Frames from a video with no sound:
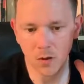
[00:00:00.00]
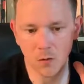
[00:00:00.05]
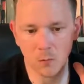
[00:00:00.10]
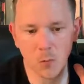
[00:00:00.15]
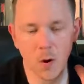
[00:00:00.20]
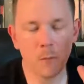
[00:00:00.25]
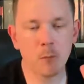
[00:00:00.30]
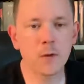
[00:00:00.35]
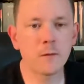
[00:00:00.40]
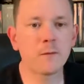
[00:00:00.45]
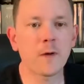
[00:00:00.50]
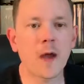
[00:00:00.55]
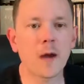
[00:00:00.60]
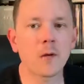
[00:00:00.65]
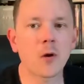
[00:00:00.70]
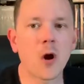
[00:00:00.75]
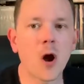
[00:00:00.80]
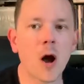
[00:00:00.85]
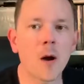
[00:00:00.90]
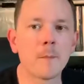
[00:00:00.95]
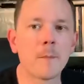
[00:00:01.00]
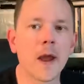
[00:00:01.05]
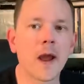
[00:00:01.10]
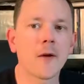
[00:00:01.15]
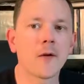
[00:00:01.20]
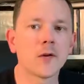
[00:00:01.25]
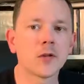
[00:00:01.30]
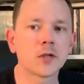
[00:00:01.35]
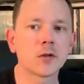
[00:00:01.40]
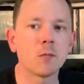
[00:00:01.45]
when we got our
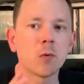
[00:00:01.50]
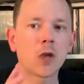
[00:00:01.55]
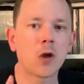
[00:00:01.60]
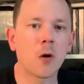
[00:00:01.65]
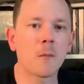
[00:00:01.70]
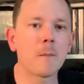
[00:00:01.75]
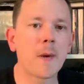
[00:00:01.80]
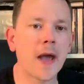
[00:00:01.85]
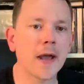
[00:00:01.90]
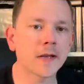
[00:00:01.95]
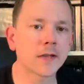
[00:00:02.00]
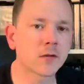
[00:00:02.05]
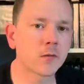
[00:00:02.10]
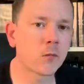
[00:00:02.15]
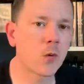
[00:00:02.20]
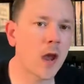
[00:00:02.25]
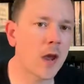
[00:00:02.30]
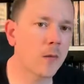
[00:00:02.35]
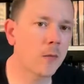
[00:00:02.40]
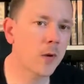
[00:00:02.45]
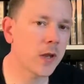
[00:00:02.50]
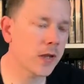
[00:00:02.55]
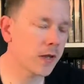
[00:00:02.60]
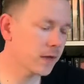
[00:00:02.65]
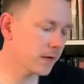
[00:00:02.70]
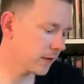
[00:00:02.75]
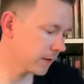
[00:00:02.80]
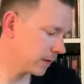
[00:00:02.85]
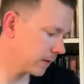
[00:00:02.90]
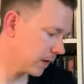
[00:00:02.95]
bearings and we got back to where we
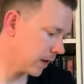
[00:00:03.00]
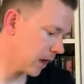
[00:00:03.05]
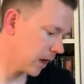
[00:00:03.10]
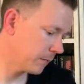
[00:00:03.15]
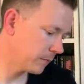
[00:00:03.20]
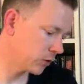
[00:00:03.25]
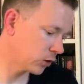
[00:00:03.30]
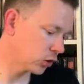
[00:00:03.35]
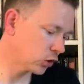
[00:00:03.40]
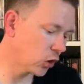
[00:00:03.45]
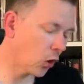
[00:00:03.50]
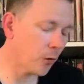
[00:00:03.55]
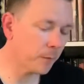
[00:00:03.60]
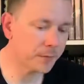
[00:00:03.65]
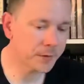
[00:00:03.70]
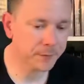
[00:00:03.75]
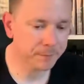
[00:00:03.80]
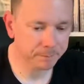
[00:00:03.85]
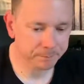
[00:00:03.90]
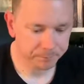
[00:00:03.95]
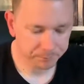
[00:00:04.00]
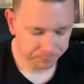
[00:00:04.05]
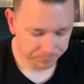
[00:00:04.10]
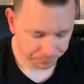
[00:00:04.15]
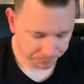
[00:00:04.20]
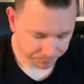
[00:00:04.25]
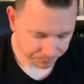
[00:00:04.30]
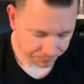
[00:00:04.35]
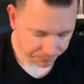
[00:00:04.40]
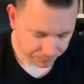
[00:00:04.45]
had stopped,
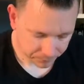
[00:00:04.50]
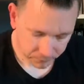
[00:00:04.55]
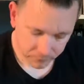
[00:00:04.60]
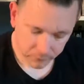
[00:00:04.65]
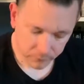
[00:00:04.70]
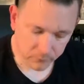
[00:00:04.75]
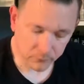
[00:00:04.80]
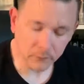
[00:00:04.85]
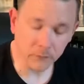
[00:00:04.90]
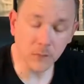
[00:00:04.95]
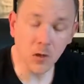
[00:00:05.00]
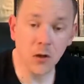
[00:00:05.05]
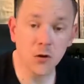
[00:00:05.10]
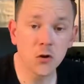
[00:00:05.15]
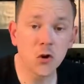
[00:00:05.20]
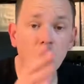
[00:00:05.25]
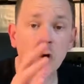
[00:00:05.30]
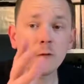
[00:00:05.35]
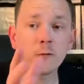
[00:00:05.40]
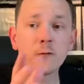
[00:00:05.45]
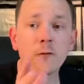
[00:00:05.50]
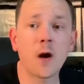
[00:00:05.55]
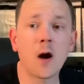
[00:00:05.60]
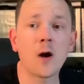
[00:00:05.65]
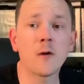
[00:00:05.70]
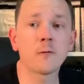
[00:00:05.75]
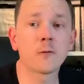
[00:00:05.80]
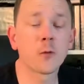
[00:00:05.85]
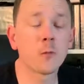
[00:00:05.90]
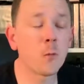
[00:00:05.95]
not
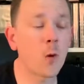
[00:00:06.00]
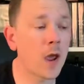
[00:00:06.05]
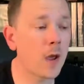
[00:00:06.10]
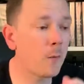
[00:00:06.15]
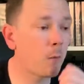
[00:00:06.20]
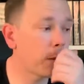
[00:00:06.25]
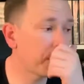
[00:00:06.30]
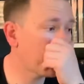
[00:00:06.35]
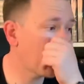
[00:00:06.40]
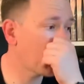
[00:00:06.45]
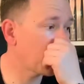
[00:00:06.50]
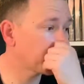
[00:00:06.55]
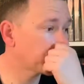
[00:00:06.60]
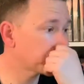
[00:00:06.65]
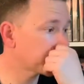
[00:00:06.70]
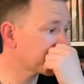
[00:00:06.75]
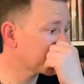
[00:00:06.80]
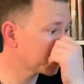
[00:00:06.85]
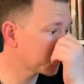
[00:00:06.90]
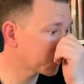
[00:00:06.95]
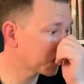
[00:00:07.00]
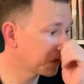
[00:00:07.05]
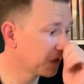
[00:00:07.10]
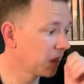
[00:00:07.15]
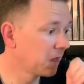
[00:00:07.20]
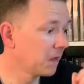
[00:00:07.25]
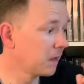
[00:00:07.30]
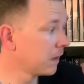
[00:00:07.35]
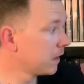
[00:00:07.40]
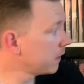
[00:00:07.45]
far from where we purchased
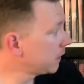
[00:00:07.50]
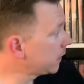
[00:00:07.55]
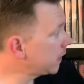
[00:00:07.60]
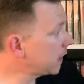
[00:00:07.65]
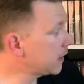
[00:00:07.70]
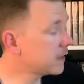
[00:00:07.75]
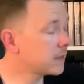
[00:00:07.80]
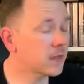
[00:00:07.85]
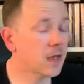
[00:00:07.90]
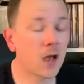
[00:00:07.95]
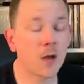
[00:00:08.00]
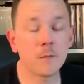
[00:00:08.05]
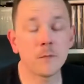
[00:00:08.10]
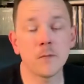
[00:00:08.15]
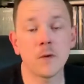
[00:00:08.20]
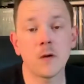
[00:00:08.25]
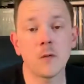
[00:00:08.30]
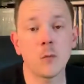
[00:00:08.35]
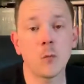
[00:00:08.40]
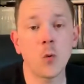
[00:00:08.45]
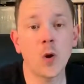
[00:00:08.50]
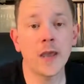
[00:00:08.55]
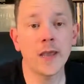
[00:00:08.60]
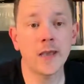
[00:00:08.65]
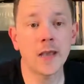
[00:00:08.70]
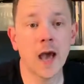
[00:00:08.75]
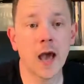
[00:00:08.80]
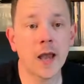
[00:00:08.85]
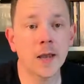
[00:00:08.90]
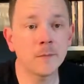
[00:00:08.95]
these Wii
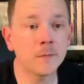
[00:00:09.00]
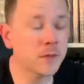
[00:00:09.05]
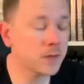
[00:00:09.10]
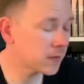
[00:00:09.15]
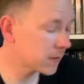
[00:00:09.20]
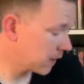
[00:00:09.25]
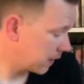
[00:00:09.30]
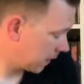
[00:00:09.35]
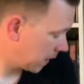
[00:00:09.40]
games,